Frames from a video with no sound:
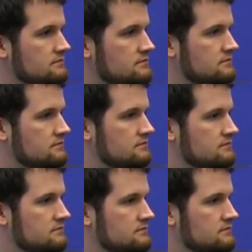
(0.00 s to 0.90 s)

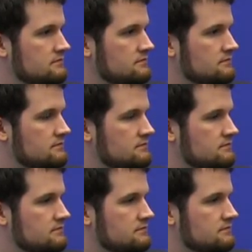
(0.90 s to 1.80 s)

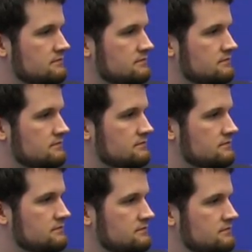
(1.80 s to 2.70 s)

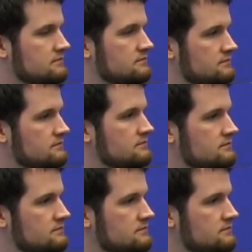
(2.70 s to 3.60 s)

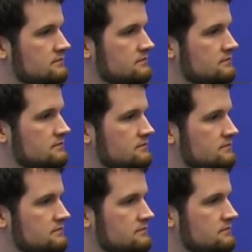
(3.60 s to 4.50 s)

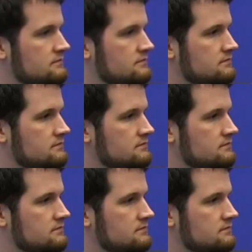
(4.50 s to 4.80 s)
No words are spoken by the person on screen.